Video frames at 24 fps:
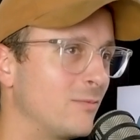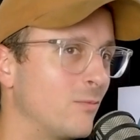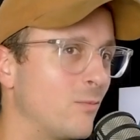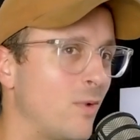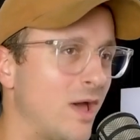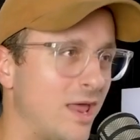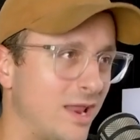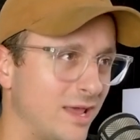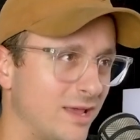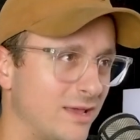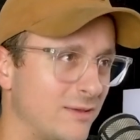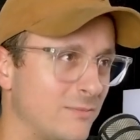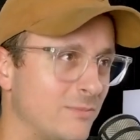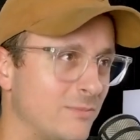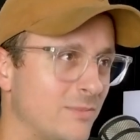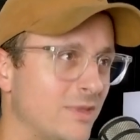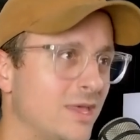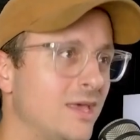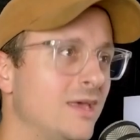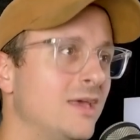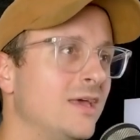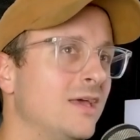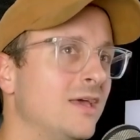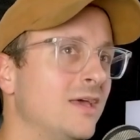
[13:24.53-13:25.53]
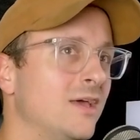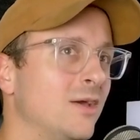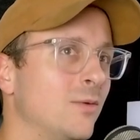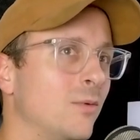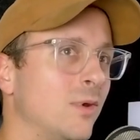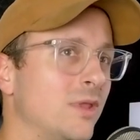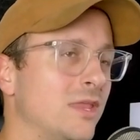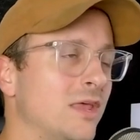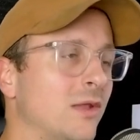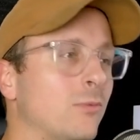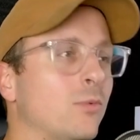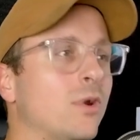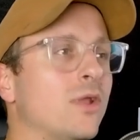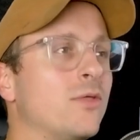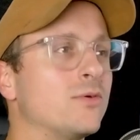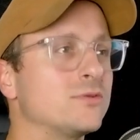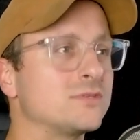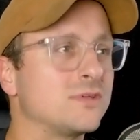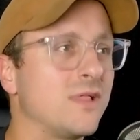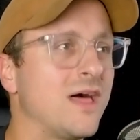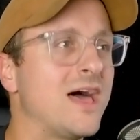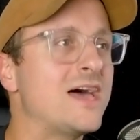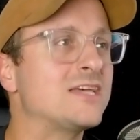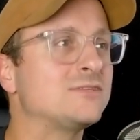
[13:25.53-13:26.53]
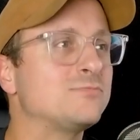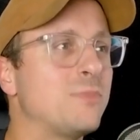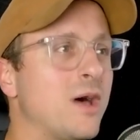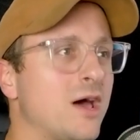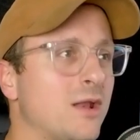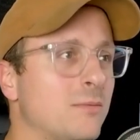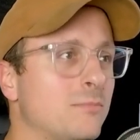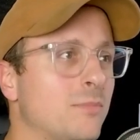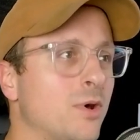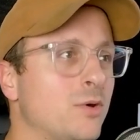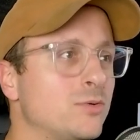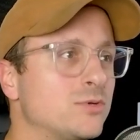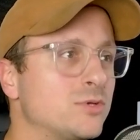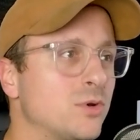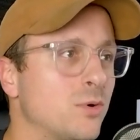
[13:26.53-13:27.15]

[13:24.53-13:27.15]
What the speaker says: wedding, we did one of those glass bottom boat